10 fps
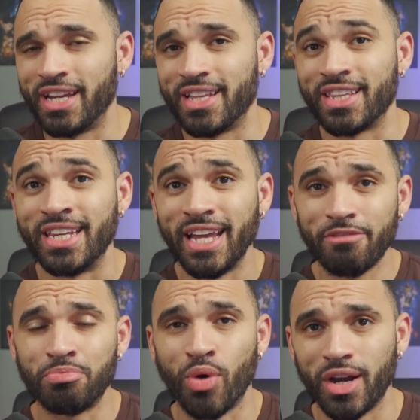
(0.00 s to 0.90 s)
that the dev
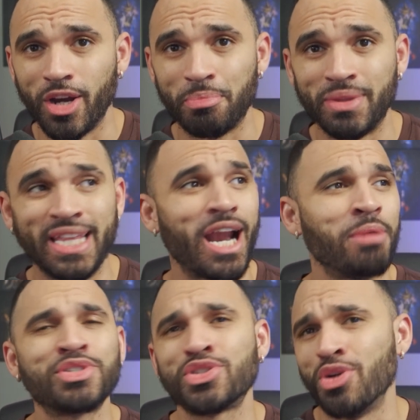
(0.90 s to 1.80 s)
brought up that I'm
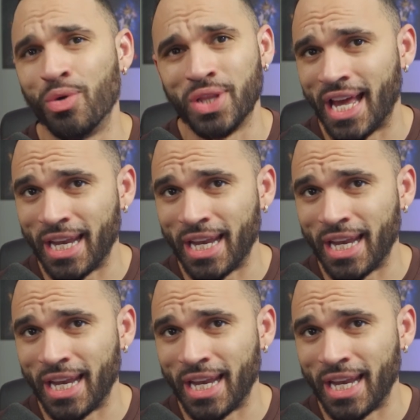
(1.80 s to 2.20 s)
so glad